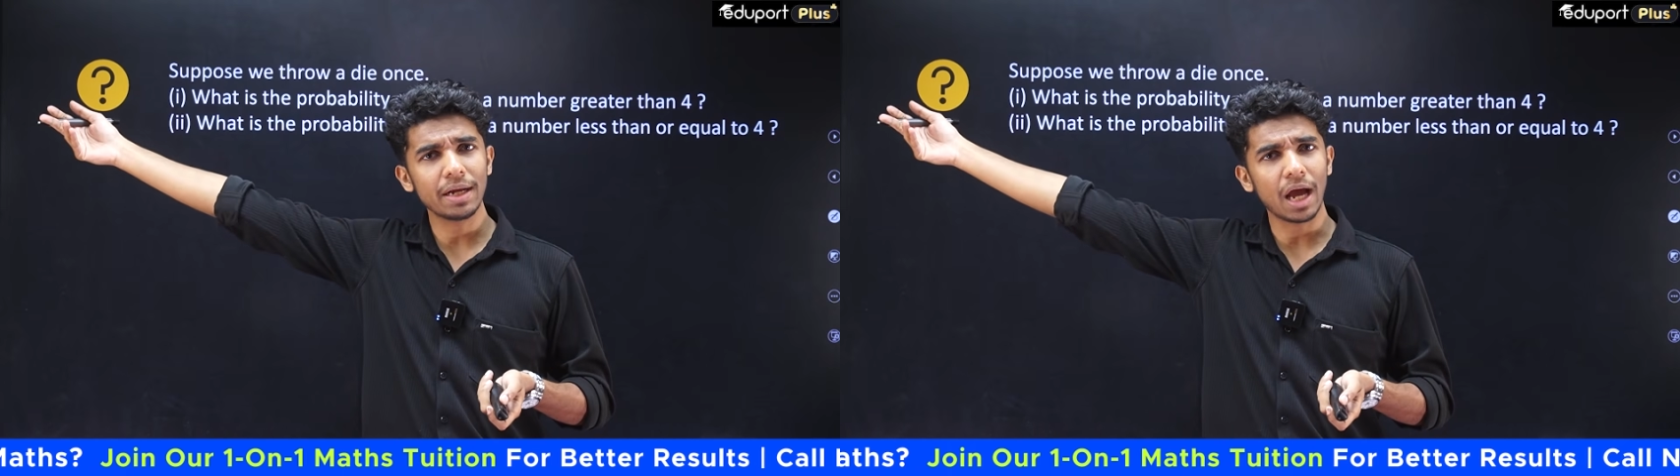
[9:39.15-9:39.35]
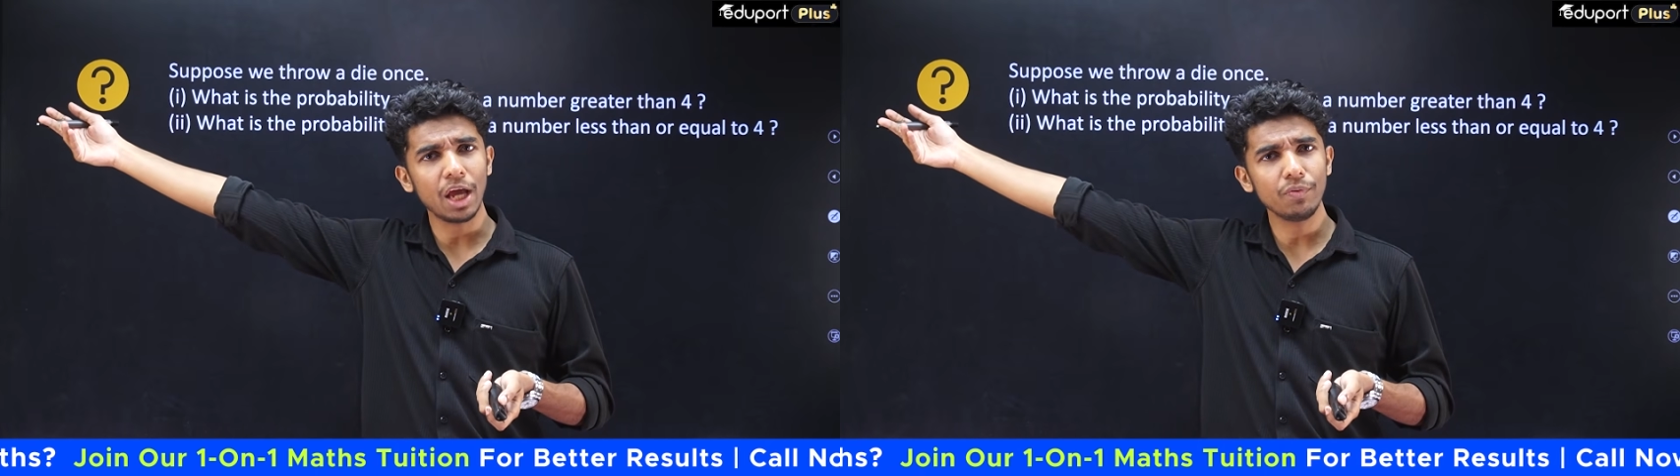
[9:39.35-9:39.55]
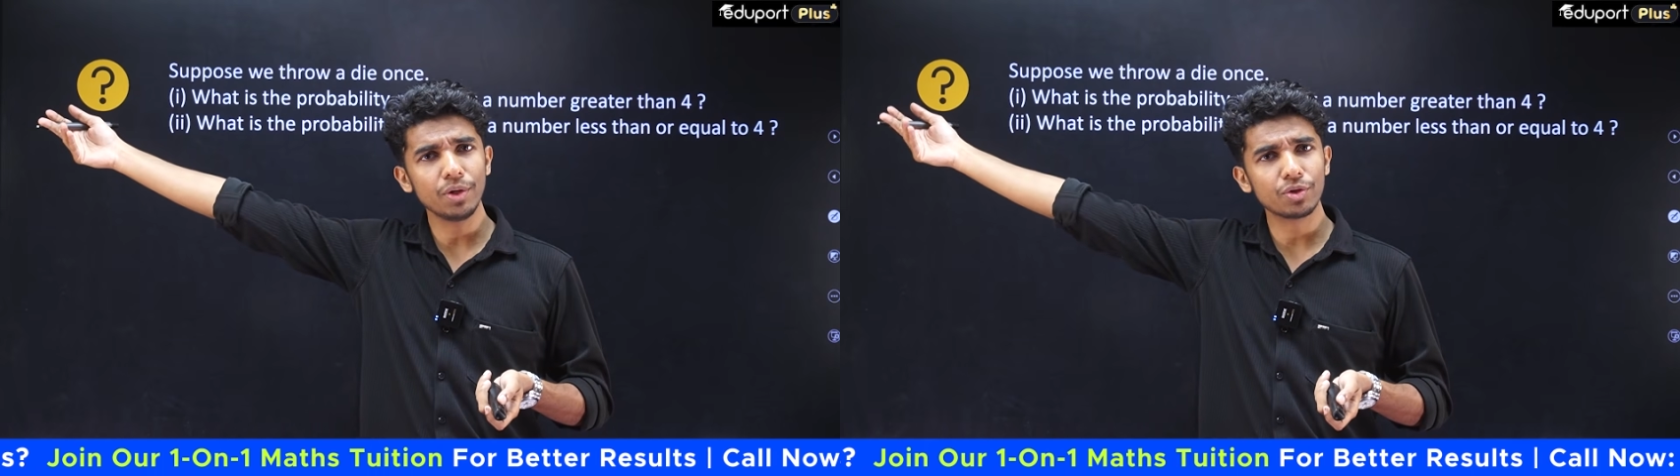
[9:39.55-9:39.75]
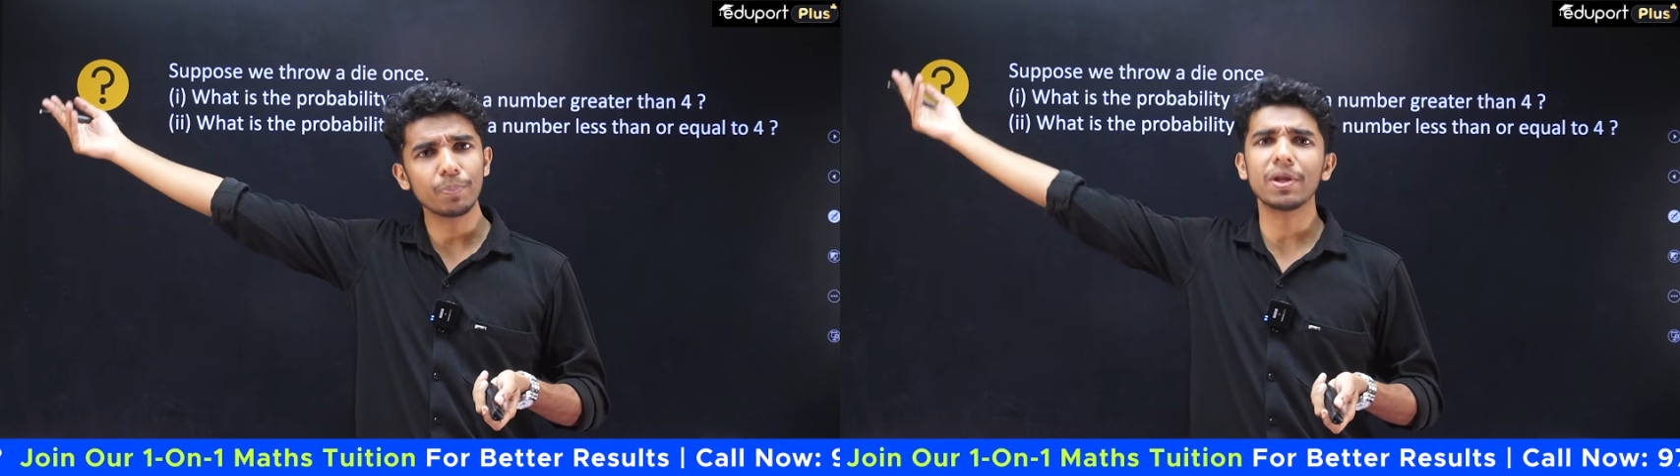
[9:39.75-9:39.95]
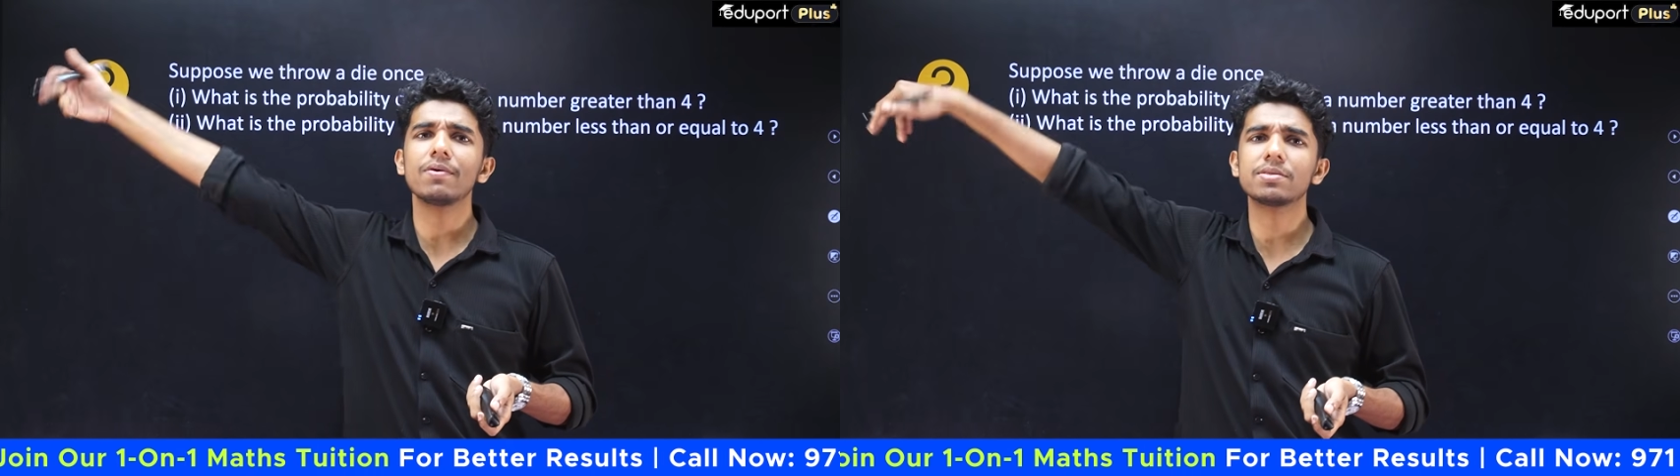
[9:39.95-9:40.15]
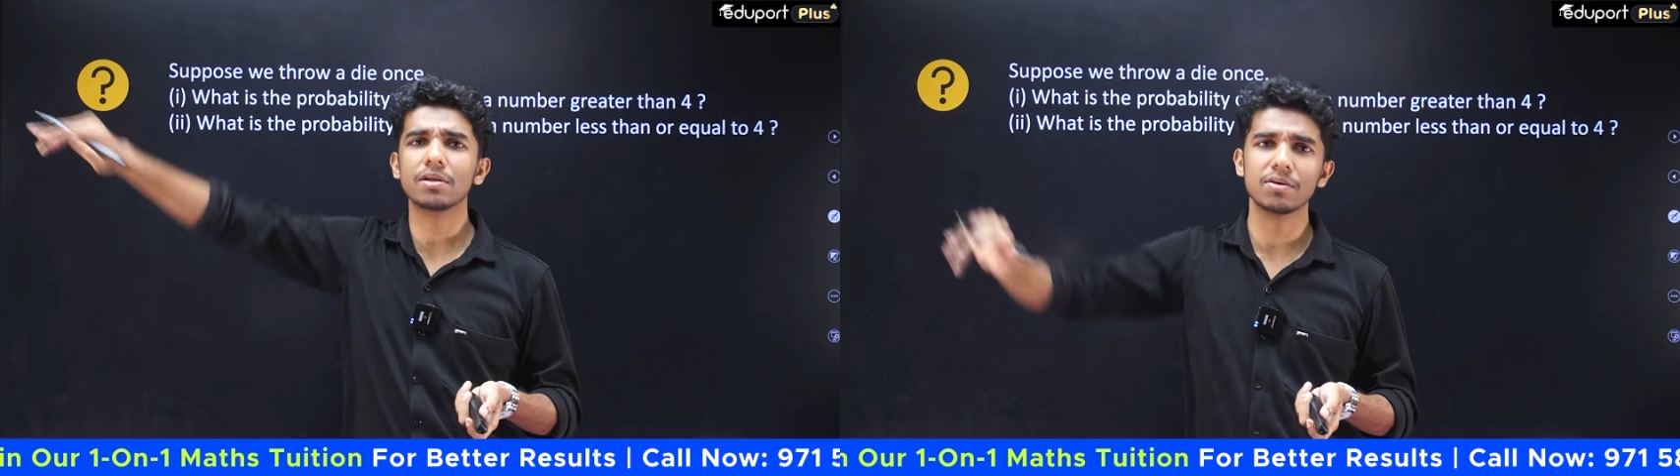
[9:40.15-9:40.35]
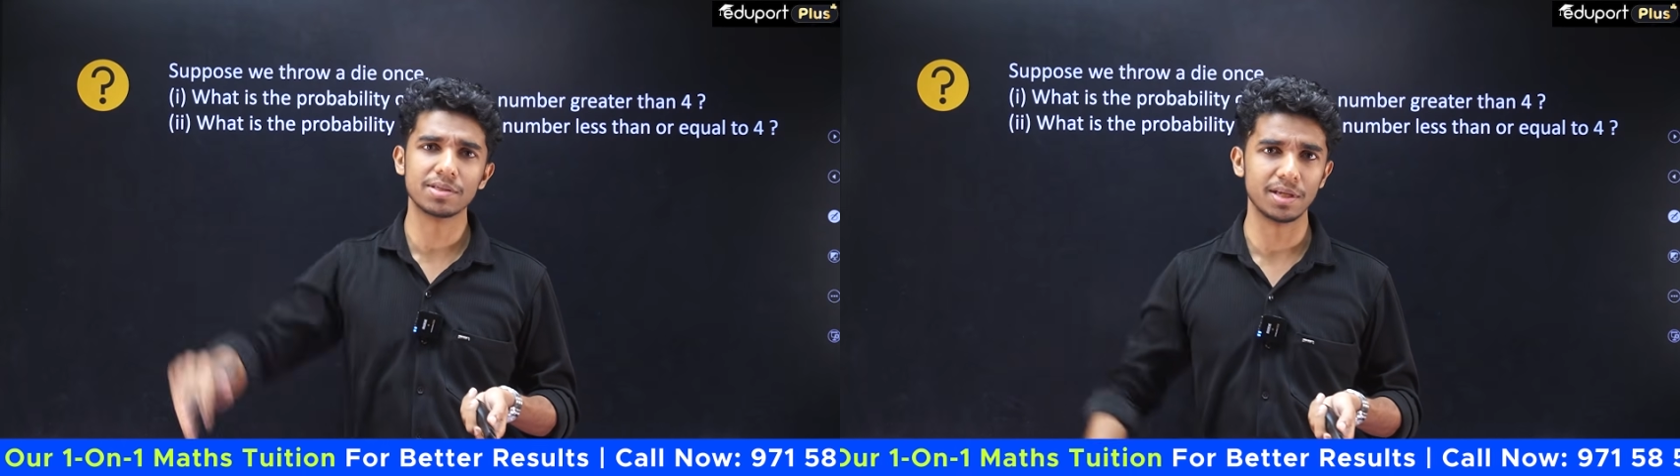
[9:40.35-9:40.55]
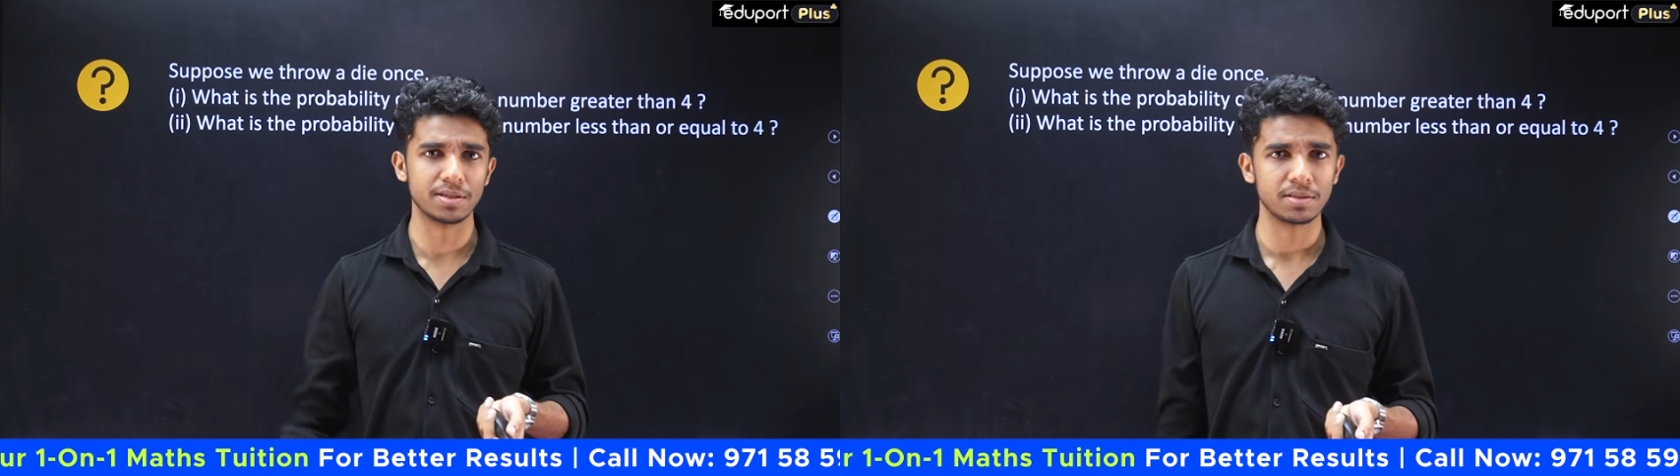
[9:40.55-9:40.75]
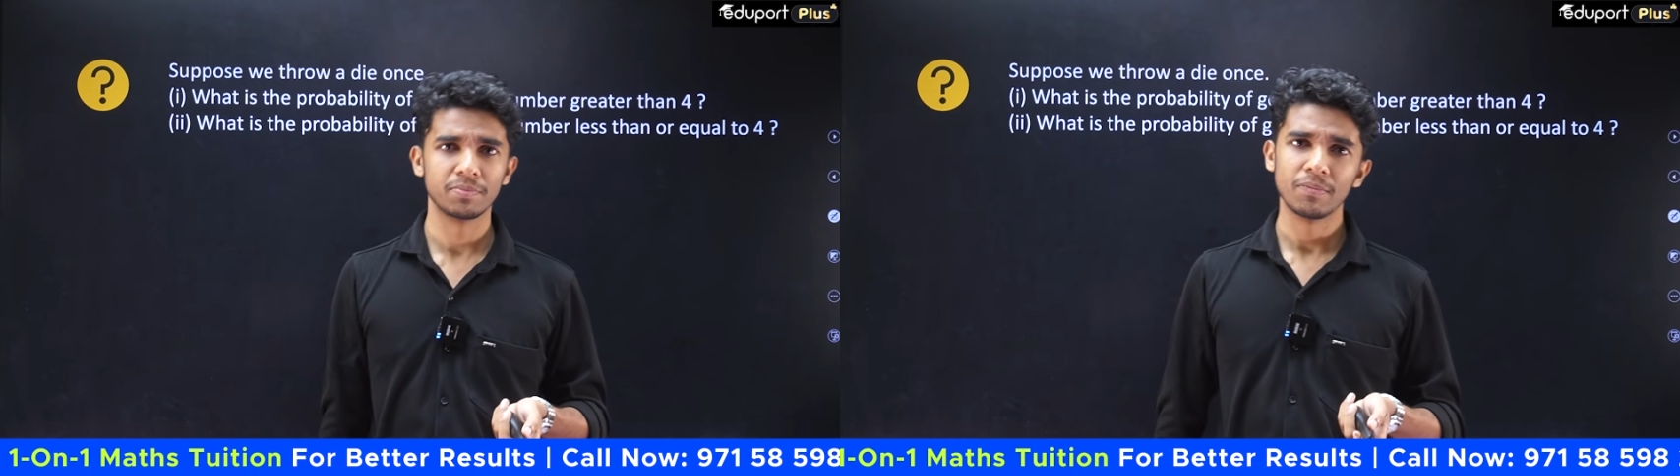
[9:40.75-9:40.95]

dive into previous year questions.